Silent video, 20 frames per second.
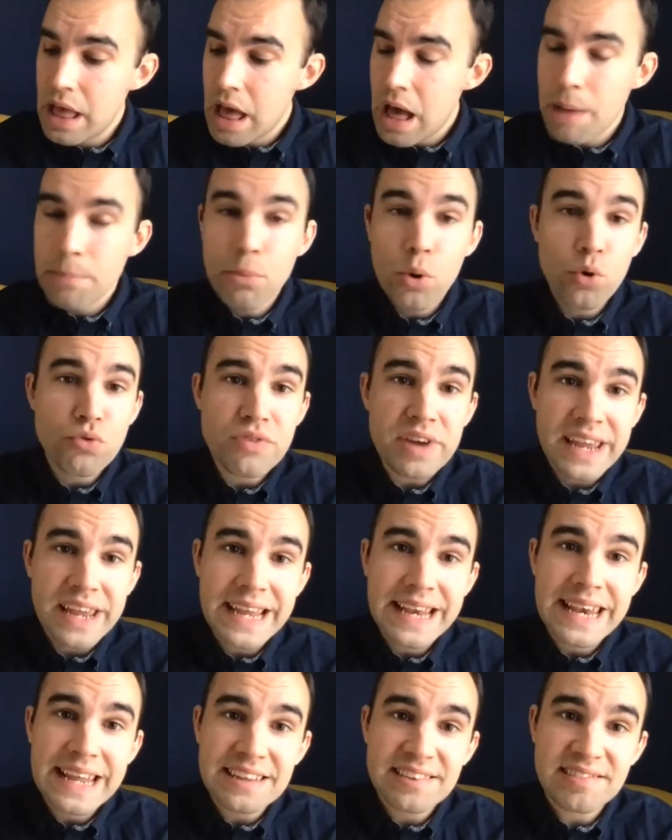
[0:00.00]
more
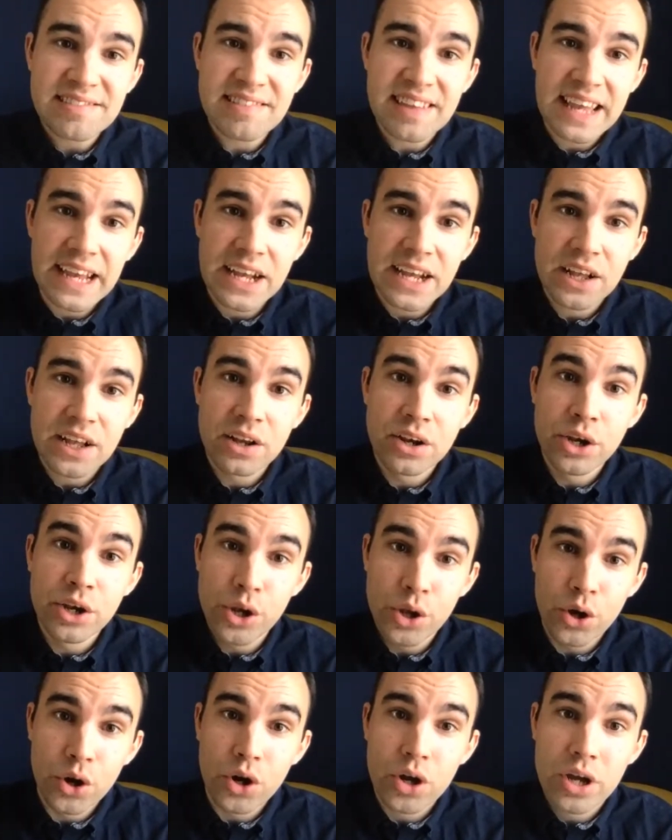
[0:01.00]
realistic
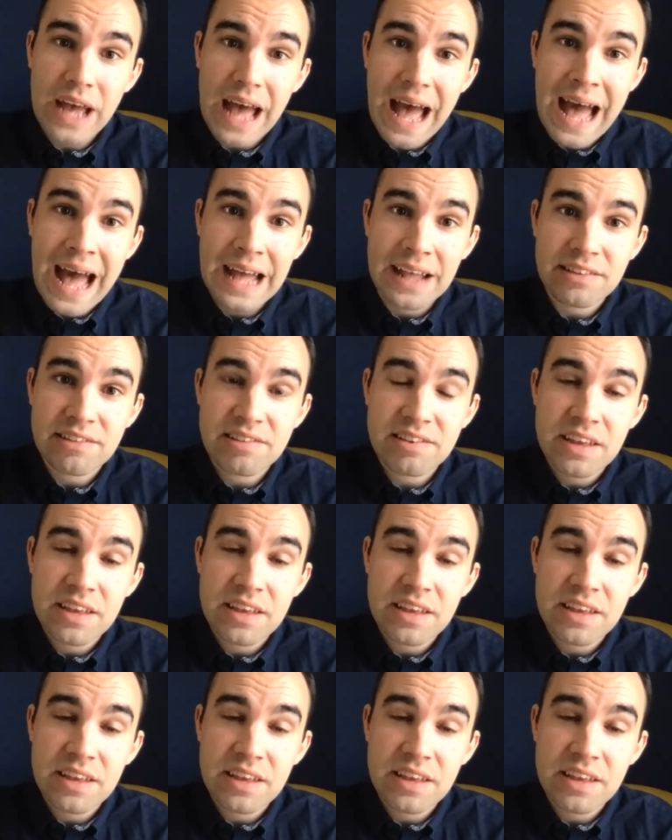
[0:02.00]
look at